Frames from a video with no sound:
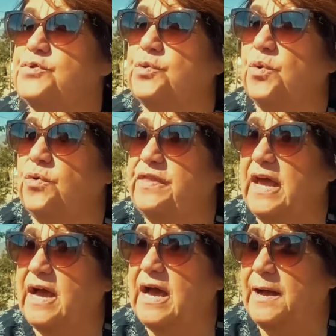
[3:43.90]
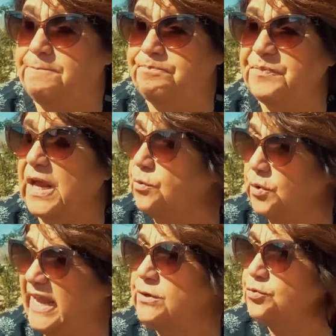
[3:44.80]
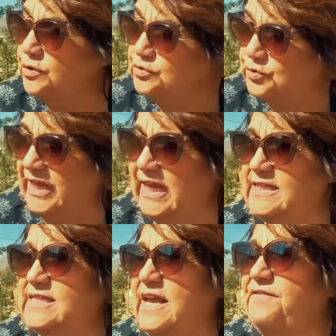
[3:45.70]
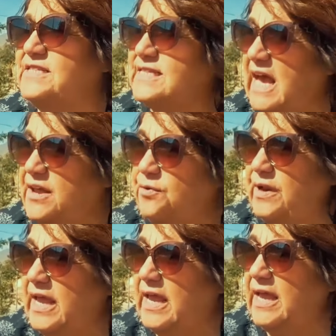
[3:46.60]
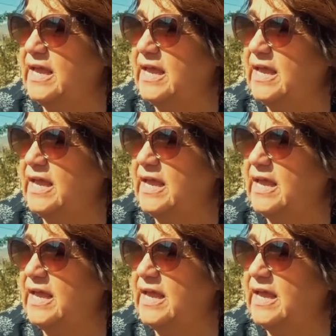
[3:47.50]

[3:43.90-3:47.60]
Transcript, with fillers: to the um, rain retreats every saturday rain